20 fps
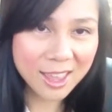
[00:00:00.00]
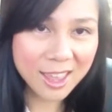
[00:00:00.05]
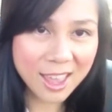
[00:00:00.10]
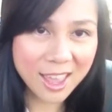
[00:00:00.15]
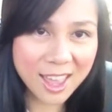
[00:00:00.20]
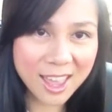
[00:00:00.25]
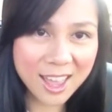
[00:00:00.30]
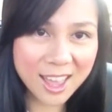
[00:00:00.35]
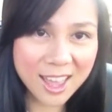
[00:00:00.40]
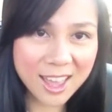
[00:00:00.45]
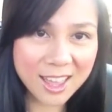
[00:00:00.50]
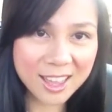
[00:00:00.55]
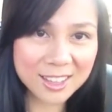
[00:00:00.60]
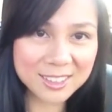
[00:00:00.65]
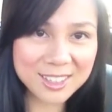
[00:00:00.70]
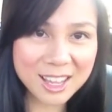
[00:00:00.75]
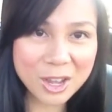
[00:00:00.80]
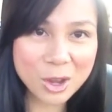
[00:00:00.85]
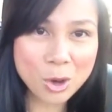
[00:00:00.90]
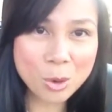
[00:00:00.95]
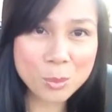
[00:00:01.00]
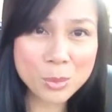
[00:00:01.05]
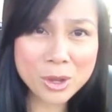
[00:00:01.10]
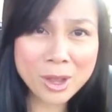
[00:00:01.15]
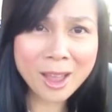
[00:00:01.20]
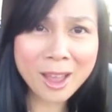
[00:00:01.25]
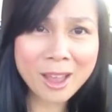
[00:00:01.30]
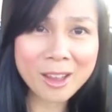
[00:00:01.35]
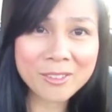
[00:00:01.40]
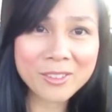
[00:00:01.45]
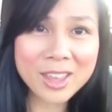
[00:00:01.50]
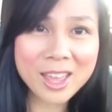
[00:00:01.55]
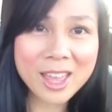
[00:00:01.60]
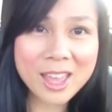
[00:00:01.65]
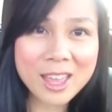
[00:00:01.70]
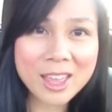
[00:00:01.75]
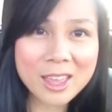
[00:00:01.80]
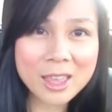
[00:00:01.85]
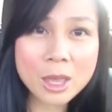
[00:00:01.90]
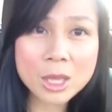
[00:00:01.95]
And I hope you have
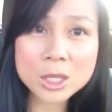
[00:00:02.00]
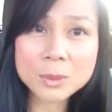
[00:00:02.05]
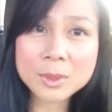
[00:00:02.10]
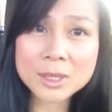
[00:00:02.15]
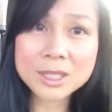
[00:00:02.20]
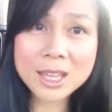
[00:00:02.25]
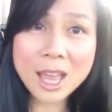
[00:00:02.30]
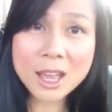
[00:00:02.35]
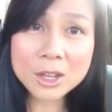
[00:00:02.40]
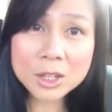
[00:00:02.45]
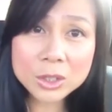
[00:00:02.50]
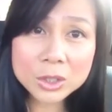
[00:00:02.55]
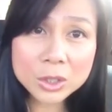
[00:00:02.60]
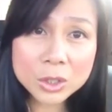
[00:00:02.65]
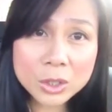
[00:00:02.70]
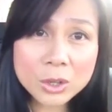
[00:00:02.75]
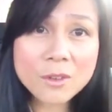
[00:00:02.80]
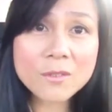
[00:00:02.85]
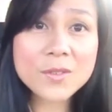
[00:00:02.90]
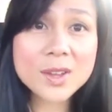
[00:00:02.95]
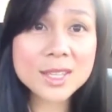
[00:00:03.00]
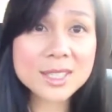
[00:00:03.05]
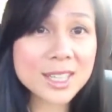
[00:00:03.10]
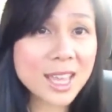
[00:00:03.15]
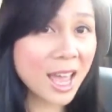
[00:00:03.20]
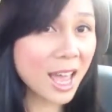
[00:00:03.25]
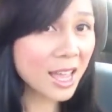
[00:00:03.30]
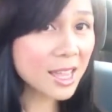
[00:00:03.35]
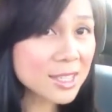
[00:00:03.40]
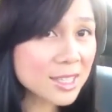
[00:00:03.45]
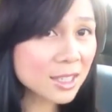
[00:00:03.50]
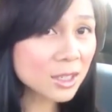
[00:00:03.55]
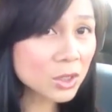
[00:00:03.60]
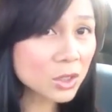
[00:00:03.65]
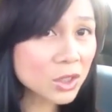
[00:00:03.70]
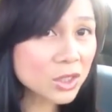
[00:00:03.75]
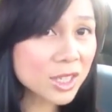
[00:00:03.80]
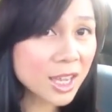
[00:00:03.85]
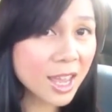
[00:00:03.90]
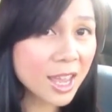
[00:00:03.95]
a spectacular,
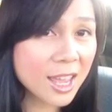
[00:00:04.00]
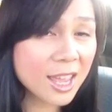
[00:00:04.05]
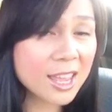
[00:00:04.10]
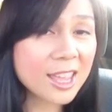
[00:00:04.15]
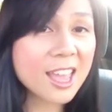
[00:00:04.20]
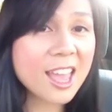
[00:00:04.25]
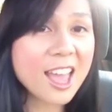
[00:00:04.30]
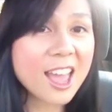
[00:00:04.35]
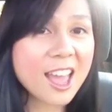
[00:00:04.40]
fantastical day.